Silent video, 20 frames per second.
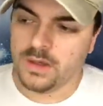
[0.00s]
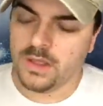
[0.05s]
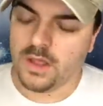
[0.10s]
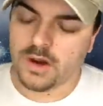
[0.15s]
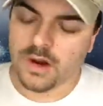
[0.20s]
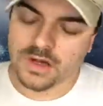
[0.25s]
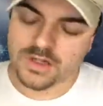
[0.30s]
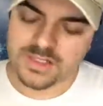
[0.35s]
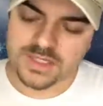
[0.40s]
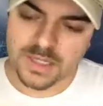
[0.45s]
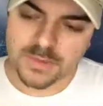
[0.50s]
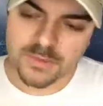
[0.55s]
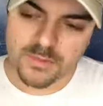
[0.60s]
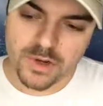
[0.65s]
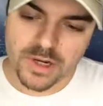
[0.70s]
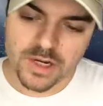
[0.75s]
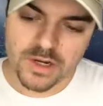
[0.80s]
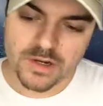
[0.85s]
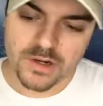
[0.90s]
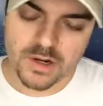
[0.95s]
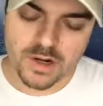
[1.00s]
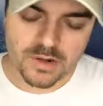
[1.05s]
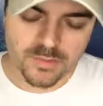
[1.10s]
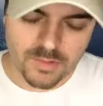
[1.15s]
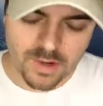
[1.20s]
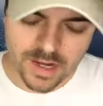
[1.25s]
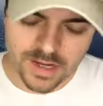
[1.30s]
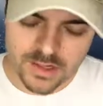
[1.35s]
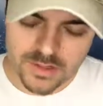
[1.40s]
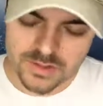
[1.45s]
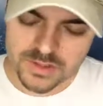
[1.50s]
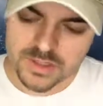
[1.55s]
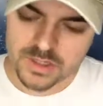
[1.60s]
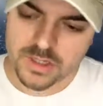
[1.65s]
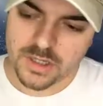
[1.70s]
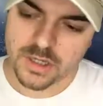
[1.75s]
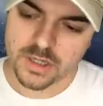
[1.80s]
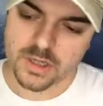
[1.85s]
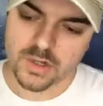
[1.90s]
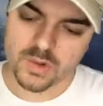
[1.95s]
There are some writers
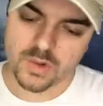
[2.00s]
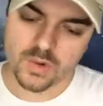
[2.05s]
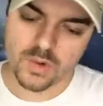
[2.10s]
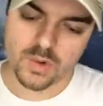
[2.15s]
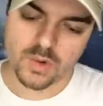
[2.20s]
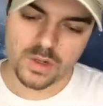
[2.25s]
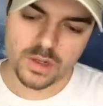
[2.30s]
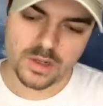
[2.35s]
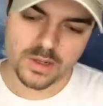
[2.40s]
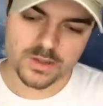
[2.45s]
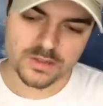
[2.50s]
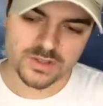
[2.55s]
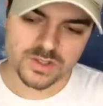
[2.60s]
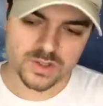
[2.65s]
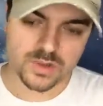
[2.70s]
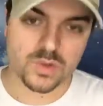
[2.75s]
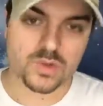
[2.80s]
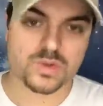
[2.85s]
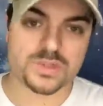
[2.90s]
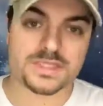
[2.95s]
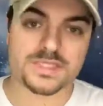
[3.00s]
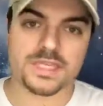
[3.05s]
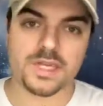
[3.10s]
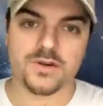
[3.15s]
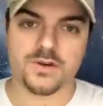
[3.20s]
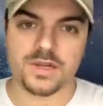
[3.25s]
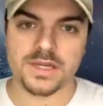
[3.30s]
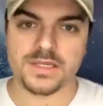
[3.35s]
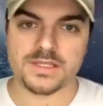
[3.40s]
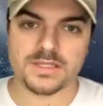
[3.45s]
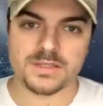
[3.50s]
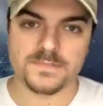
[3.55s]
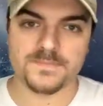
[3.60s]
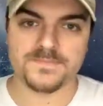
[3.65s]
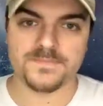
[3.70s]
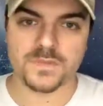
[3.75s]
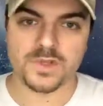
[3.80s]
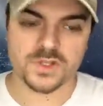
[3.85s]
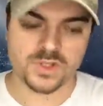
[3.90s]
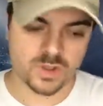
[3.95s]
who do series,
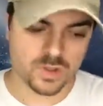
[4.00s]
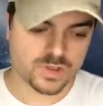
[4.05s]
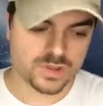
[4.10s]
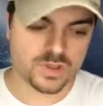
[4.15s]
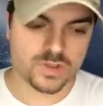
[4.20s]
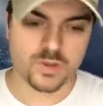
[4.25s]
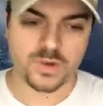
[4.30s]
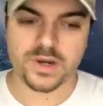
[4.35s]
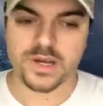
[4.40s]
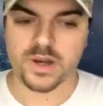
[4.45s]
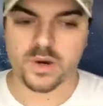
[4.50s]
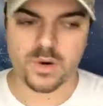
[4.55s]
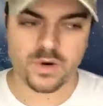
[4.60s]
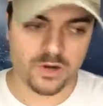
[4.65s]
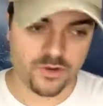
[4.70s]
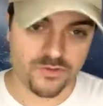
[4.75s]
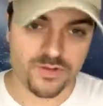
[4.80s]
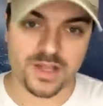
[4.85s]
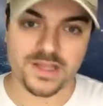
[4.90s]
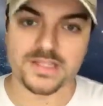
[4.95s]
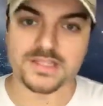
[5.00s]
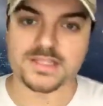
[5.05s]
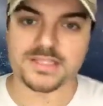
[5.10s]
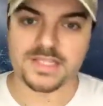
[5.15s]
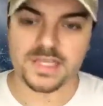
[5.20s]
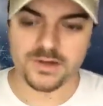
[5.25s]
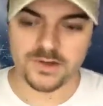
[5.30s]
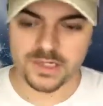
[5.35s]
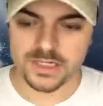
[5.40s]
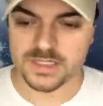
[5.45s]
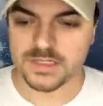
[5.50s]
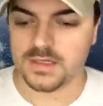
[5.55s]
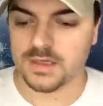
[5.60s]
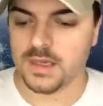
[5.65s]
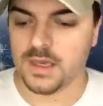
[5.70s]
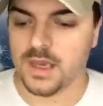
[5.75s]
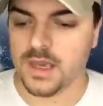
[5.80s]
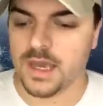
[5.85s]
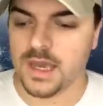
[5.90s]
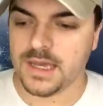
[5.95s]
short story or novella series.
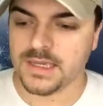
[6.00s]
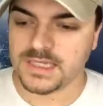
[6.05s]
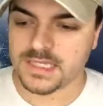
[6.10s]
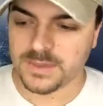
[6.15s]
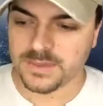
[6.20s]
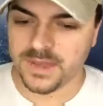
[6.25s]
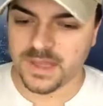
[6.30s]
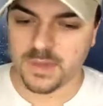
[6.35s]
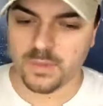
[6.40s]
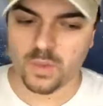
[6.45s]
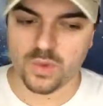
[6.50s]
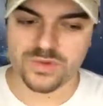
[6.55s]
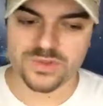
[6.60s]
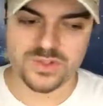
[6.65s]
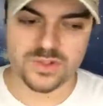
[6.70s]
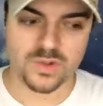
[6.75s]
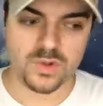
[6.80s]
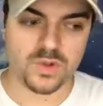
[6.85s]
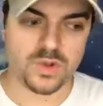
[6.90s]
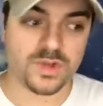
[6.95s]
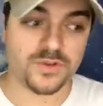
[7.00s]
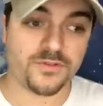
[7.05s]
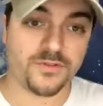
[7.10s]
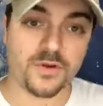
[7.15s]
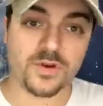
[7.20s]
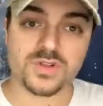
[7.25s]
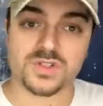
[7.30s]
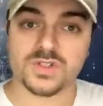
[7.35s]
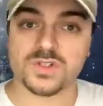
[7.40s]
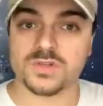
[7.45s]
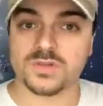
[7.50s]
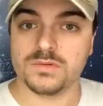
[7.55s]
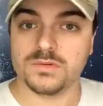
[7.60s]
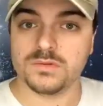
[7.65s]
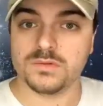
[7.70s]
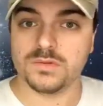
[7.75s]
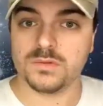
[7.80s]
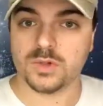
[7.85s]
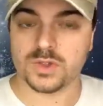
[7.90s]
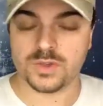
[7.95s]
Some of them will do the first,
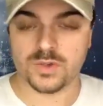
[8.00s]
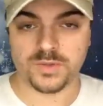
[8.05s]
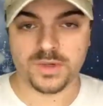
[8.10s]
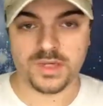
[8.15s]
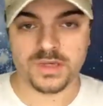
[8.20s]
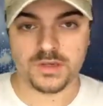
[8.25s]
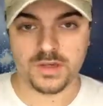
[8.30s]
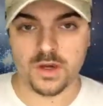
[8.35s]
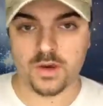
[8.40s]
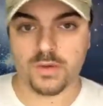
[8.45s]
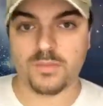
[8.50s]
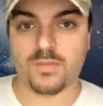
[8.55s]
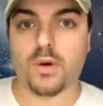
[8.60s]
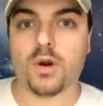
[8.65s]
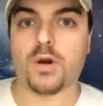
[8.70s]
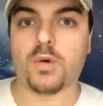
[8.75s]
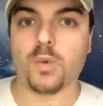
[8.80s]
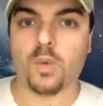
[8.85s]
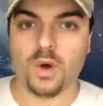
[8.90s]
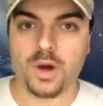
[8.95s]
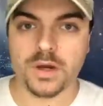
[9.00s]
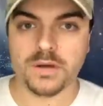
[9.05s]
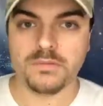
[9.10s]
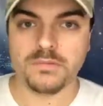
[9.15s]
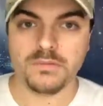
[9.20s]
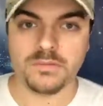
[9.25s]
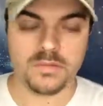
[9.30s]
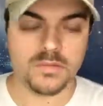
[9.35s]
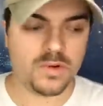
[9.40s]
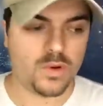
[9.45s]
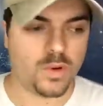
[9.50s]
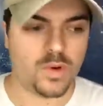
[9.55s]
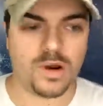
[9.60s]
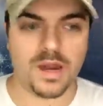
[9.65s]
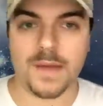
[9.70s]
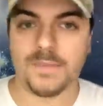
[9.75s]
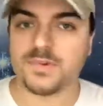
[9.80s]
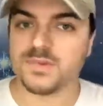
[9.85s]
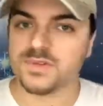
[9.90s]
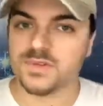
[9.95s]
which will be, part 1 or
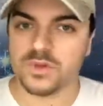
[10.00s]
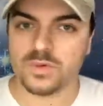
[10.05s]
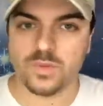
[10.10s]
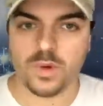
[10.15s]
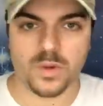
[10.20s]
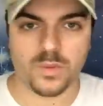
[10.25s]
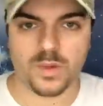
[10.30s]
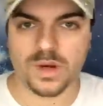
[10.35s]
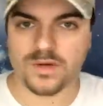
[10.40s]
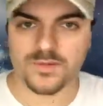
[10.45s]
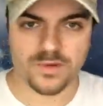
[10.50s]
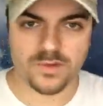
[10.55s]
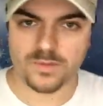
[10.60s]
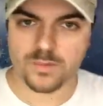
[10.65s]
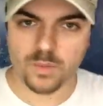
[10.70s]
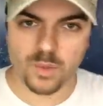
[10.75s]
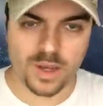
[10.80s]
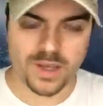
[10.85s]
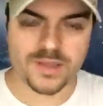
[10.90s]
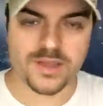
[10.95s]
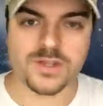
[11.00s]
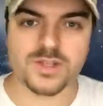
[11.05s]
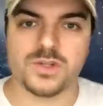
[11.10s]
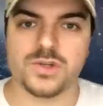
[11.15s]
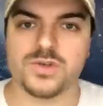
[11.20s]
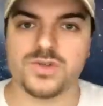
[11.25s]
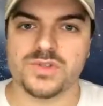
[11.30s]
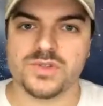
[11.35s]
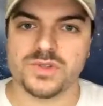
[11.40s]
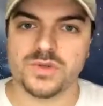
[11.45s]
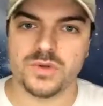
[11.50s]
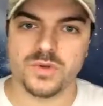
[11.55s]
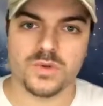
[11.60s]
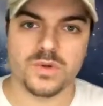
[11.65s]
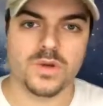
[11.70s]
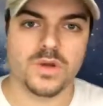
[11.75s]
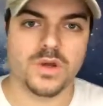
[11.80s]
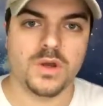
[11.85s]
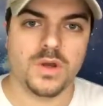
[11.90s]
episode 1, whatever way they choose to